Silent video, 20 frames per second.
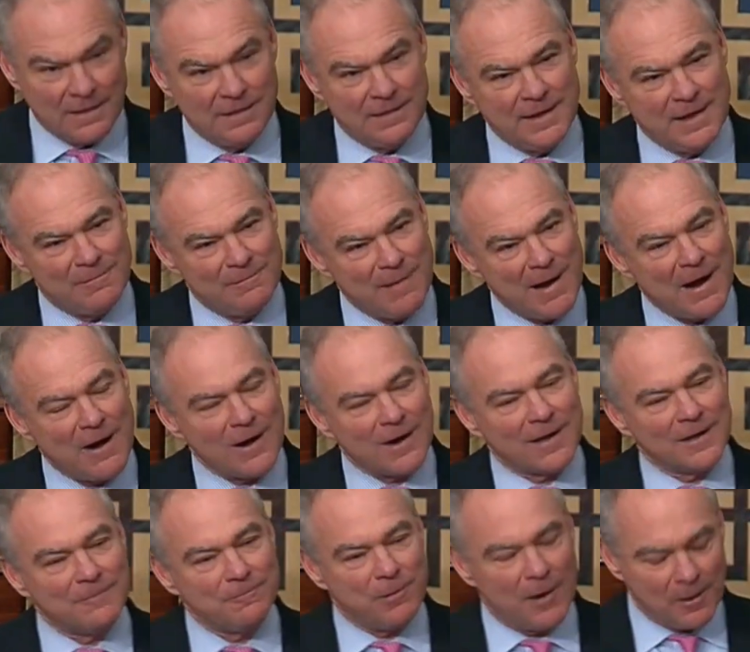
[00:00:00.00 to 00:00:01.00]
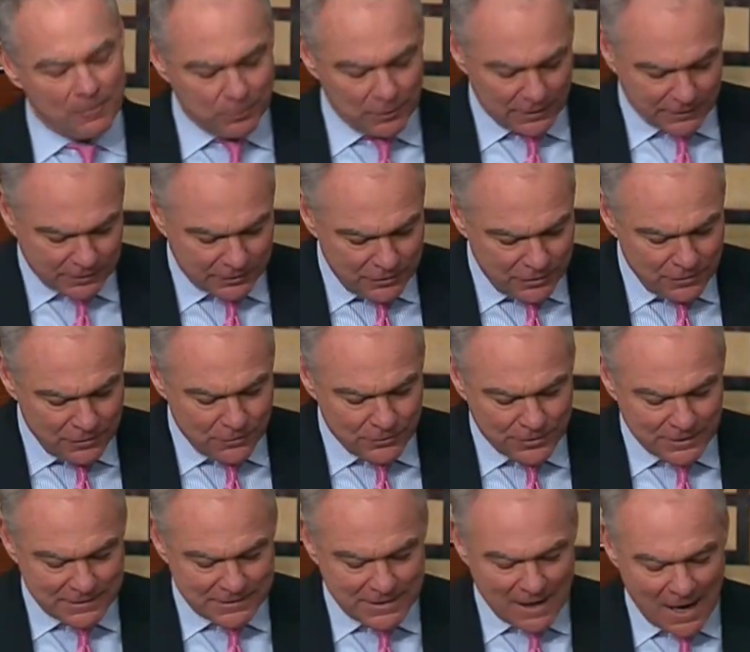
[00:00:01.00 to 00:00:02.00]
The American public knew
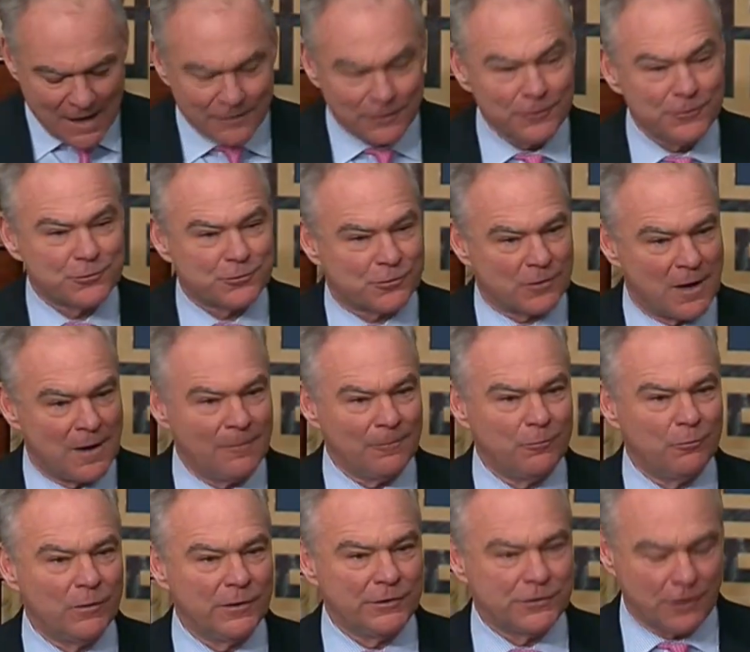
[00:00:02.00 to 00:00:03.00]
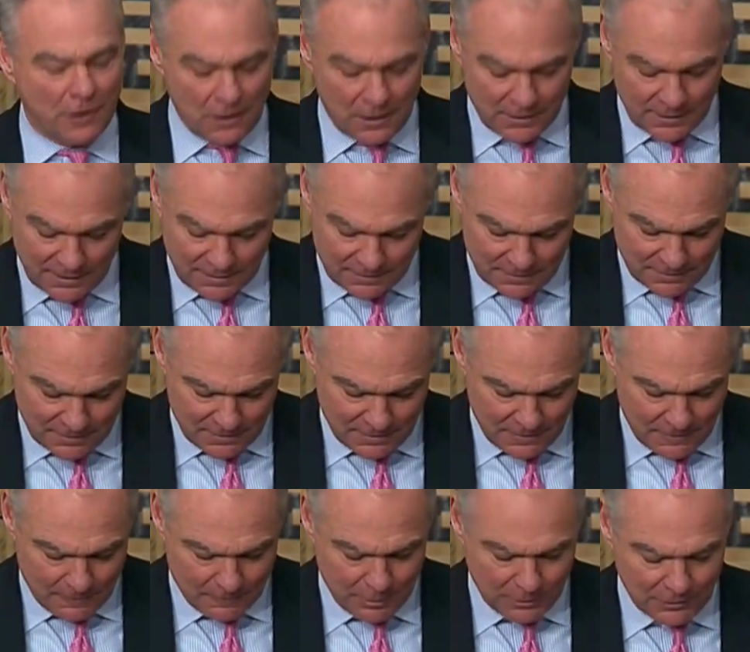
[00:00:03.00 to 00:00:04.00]
that Donald Trump would target
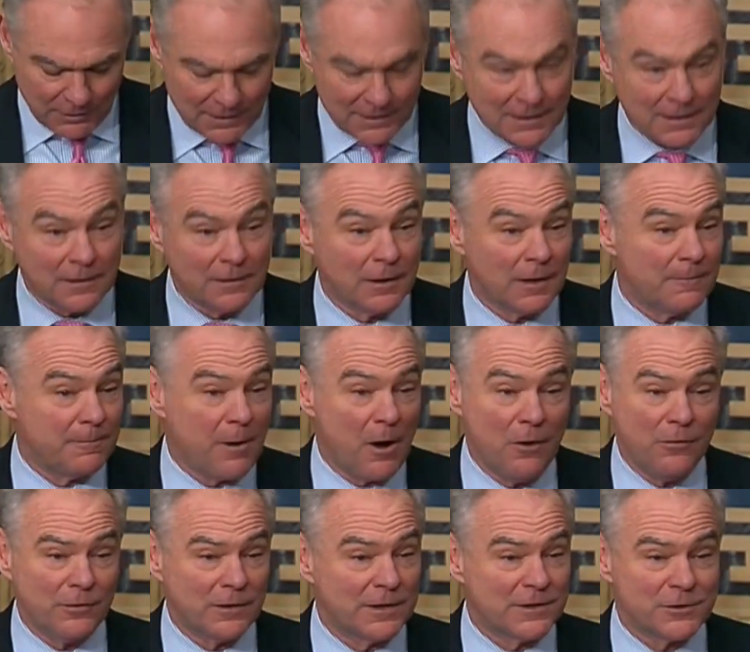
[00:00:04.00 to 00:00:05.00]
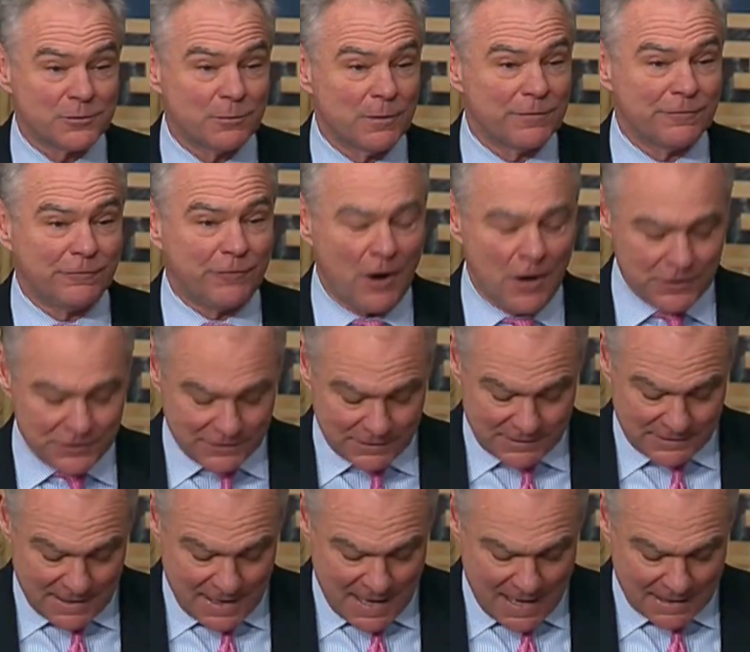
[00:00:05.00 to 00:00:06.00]
political opponents with false
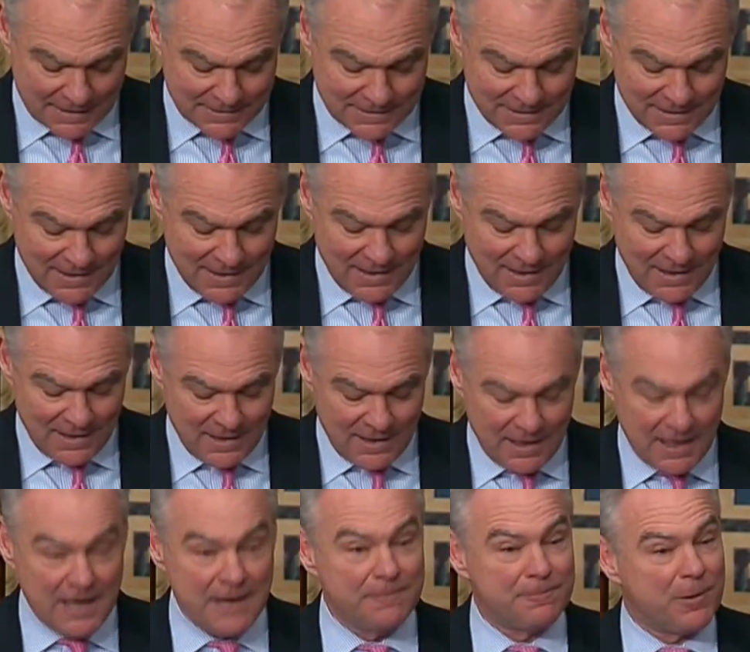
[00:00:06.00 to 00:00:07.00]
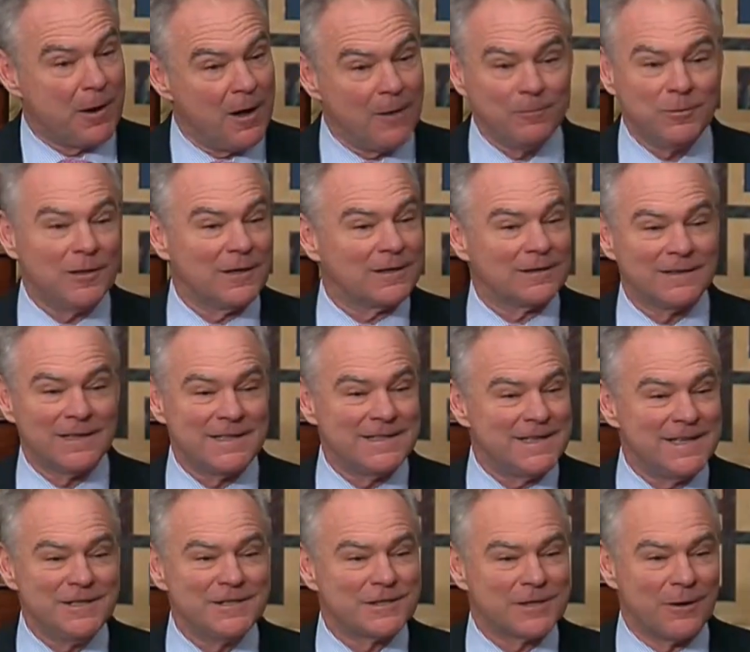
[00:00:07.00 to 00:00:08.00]
attacks. He publicly
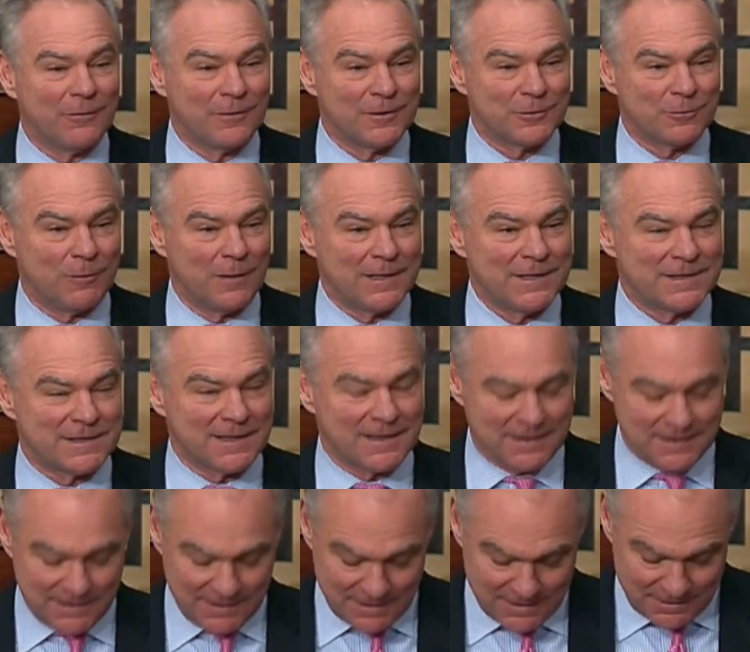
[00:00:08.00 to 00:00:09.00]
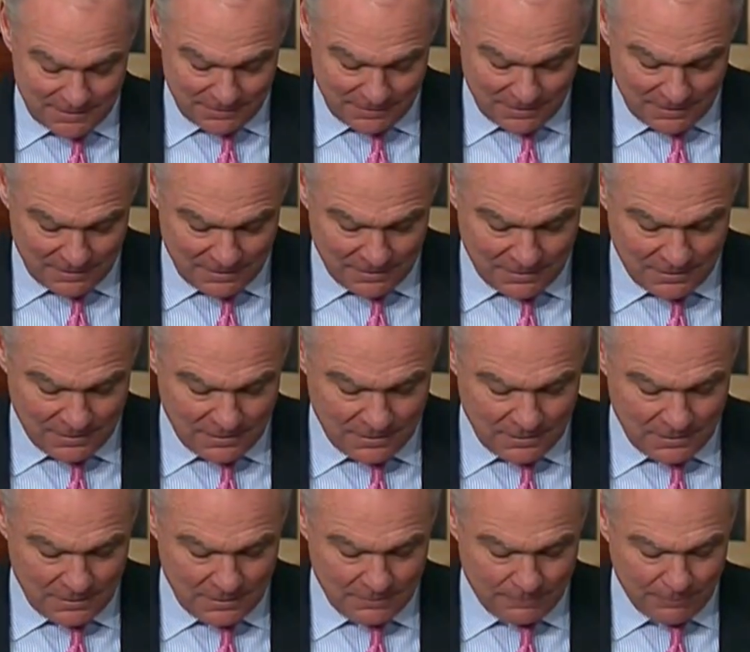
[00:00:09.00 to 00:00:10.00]
did so in 2016
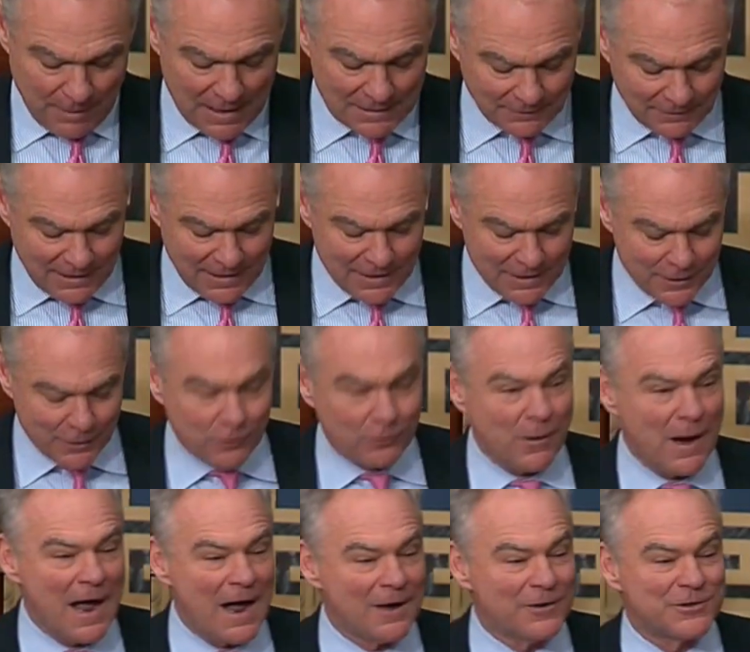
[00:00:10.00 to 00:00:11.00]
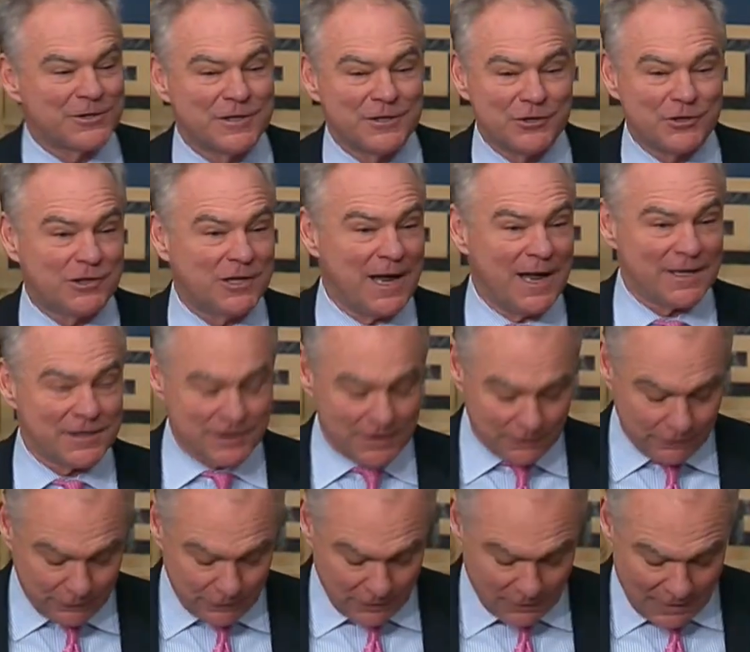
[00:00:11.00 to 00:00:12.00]
by leading crowds in chants
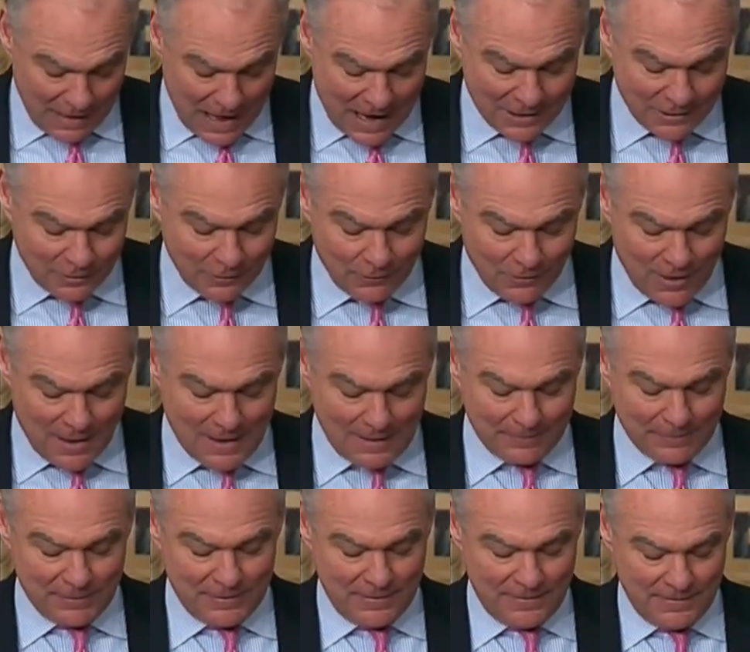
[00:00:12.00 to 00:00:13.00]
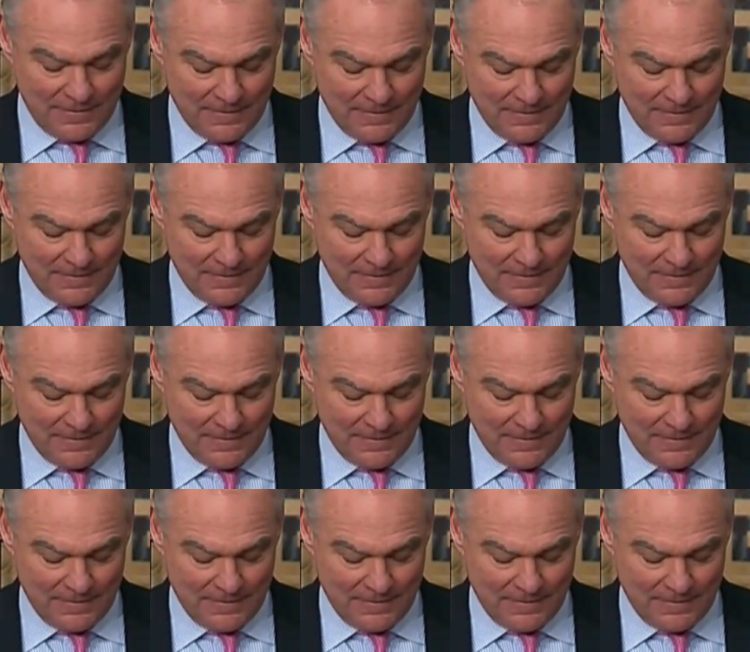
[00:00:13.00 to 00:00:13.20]
of "lock her up."